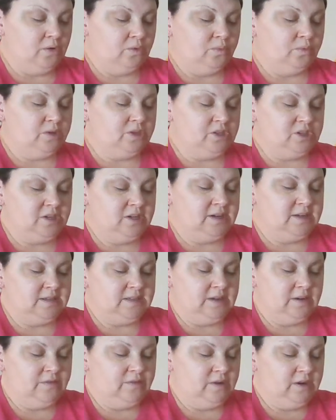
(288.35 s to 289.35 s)
Would she and
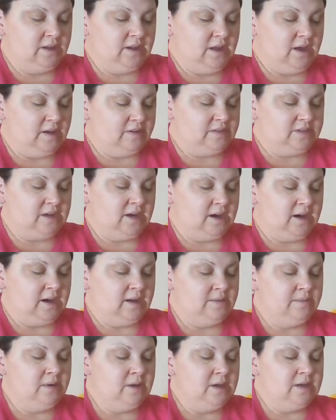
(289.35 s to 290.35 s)
Tiffany have
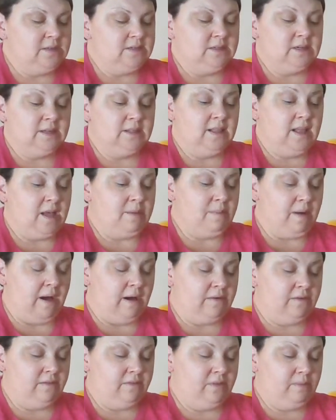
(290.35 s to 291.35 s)
time to climb
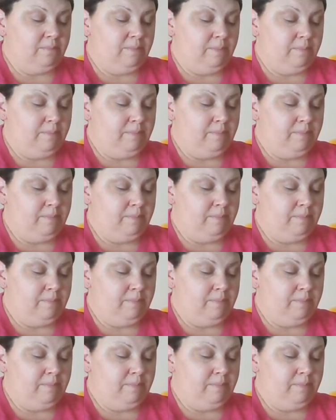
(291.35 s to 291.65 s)
out of the